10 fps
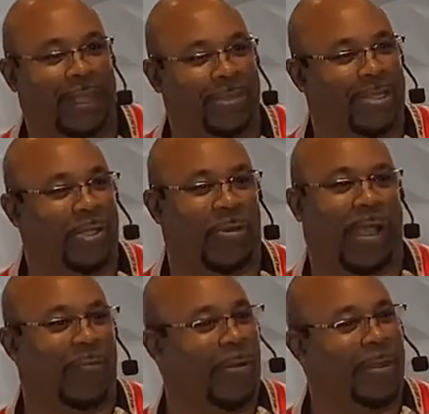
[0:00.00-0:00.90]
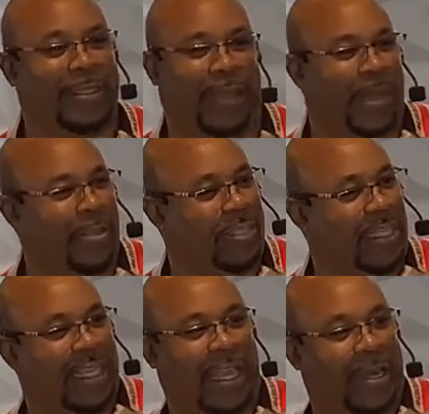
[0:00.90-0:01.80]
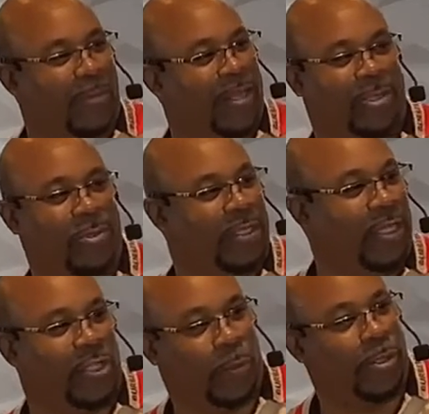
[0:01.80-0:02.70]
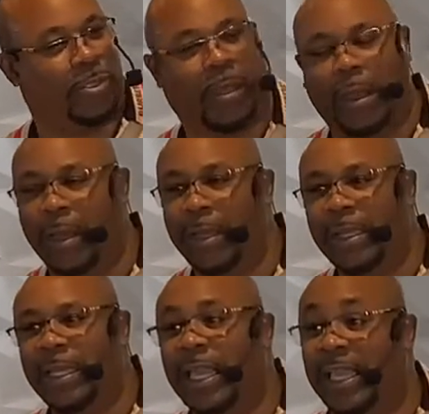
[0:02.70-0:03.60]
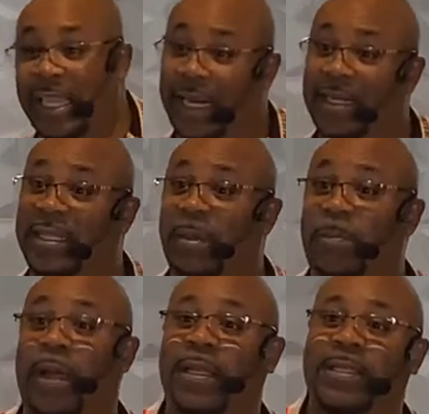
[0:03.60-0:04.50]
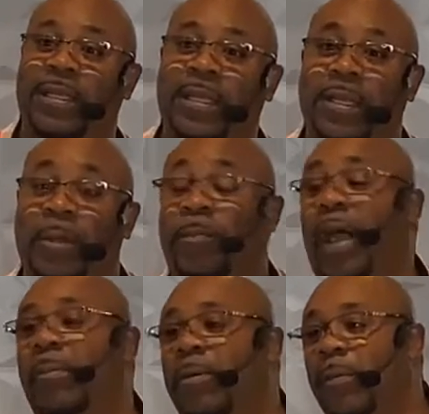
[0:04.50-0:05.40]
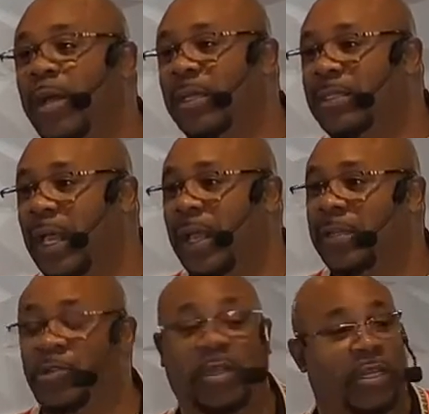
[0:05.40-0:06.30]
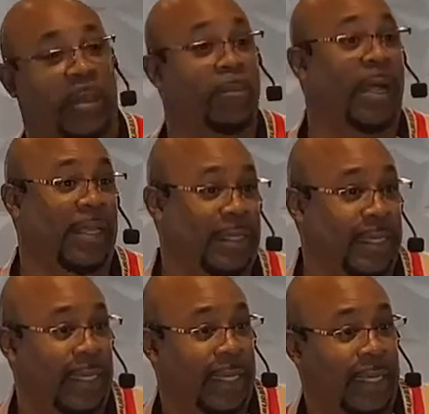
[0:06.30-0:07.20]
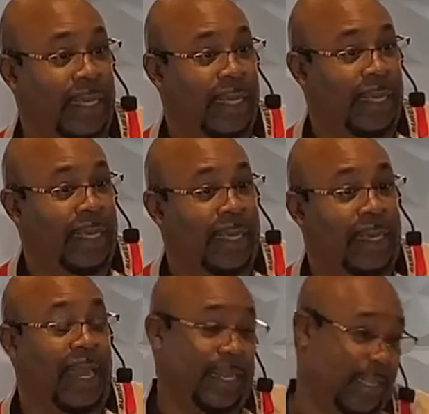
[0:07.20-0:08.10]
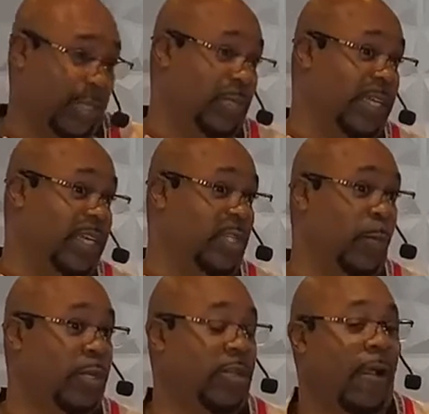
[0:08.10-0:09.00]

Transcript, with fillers: I used to drive all the time. I used to get out of my two-seater sports car and get into the bus. Problem was, I treated the bus like a two-seater sports car.